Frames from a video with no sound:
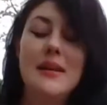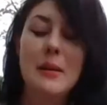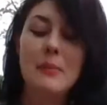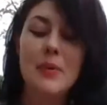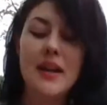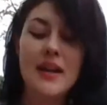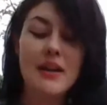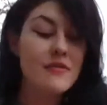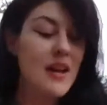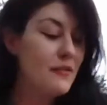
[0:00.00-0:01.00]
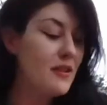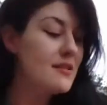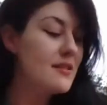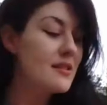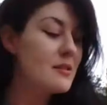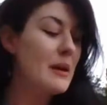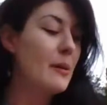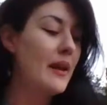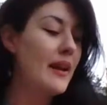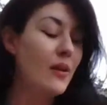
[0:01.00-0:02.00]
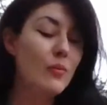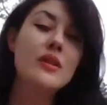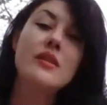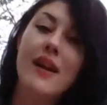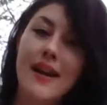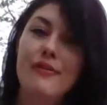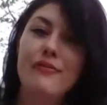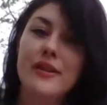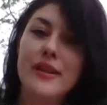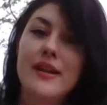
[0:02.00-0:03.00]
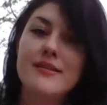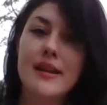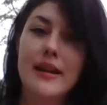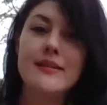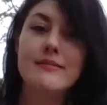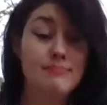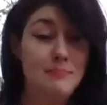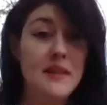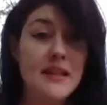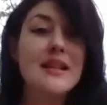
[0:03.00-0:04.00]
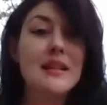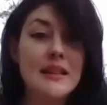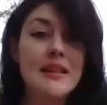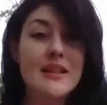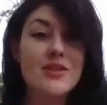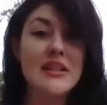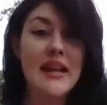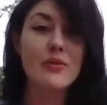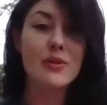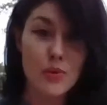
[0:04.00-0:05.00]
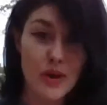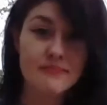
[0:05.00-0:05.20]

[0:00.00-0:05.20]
but if not for this experiment, I would not have realized that I need to clean the kitchen counter more.